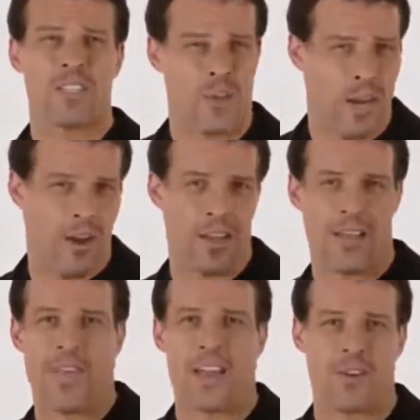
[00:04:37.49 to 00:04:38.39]
Is there an
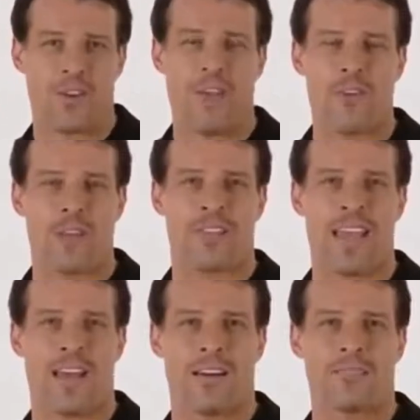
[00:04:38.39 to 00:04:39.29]
area like that in your life you
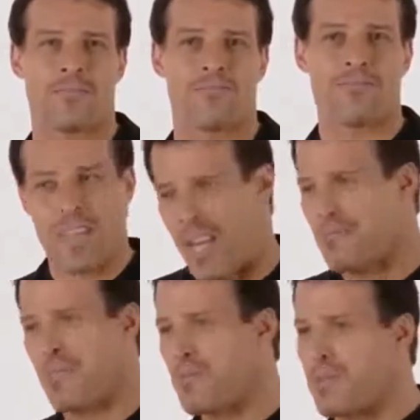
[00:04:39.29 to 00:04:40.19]
can think of?
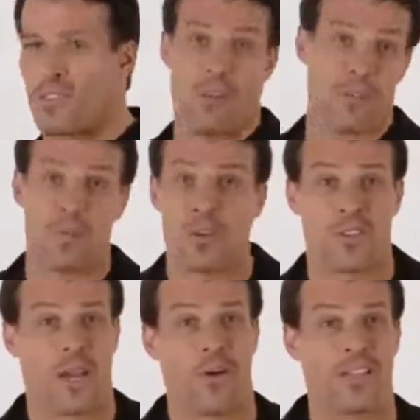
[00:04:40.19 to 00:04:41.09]
Again, did you ever
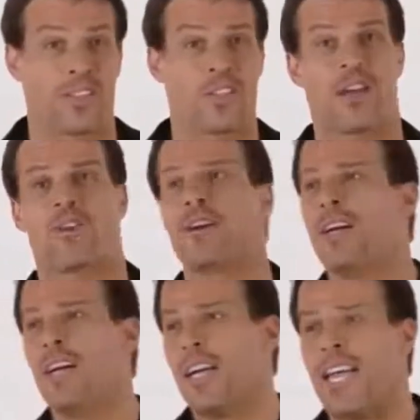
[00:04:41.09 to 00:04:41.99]
smoke cigarettes? Did you
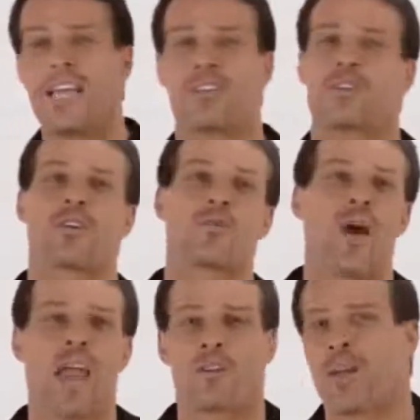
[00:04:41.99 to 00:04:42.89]
ever eat a
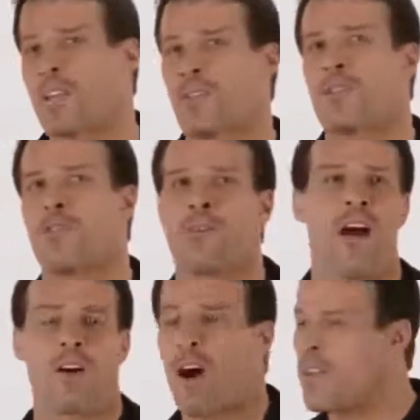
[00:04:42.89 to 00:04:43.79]
certain way, drink a certain
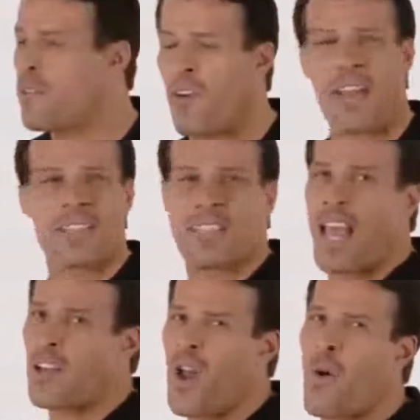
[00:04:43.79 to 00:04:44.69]
form of alcohol, and then finally
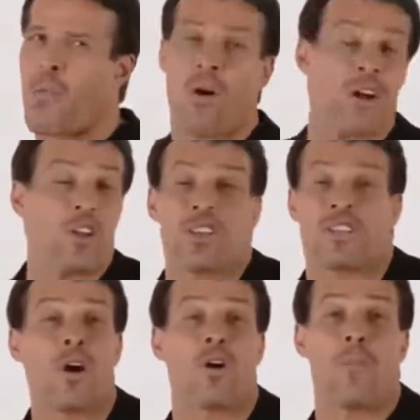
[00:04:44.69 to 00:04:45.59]
say no more, and
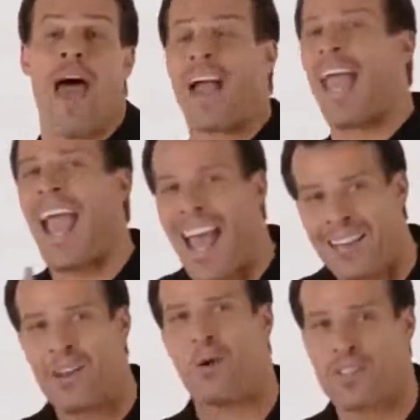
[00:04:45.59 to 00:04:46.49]
you just don't go back?
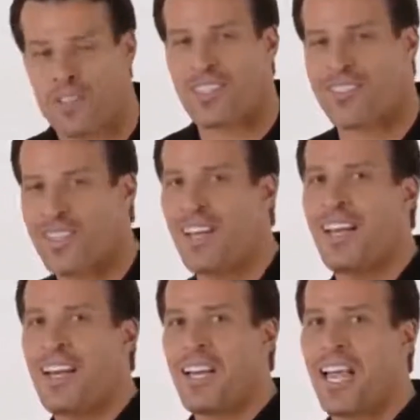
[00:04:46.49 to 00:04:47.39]
And notice
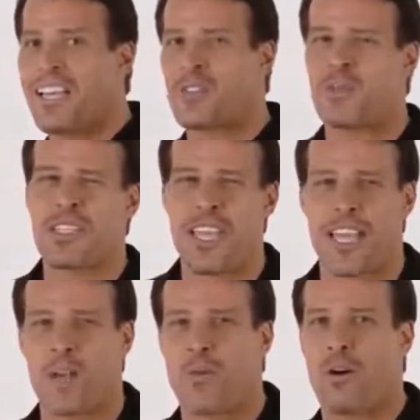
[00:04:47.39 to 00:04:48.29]
this, it doesn't really
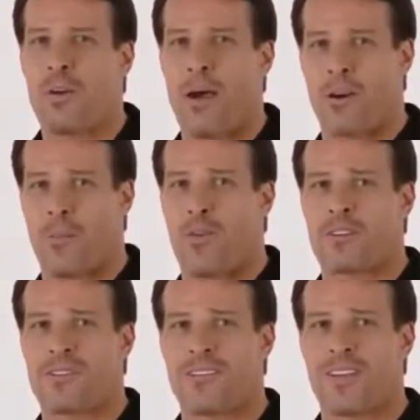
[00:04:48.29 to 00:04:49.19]
take any willpower
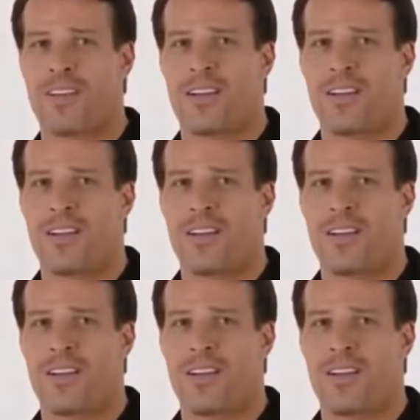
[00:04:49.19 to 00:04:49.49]
anymore.